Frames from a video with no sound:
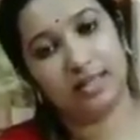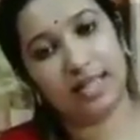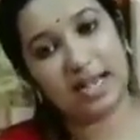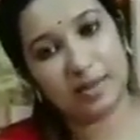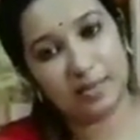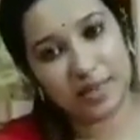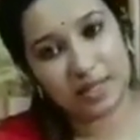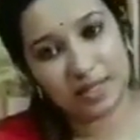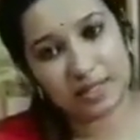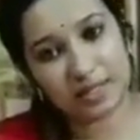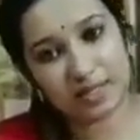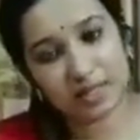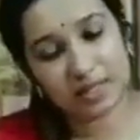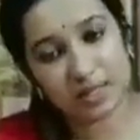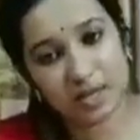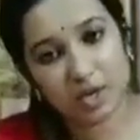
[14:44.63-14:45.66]
That
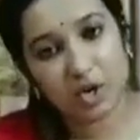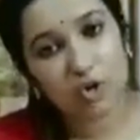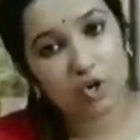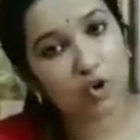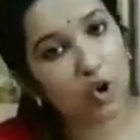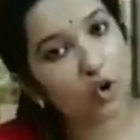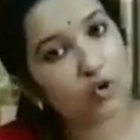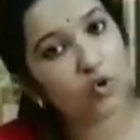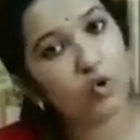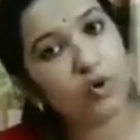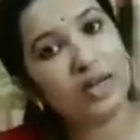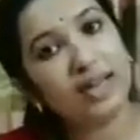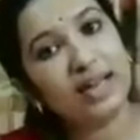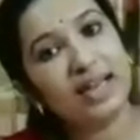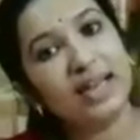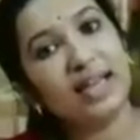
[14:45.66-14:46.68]
means not
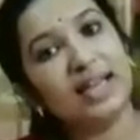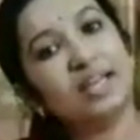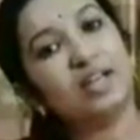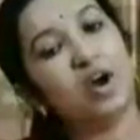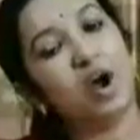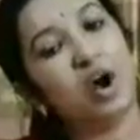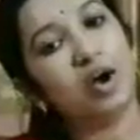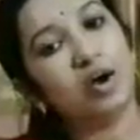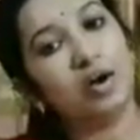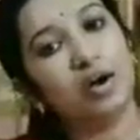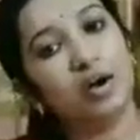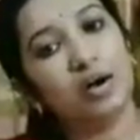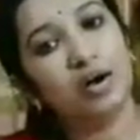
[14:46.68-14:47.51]
only in your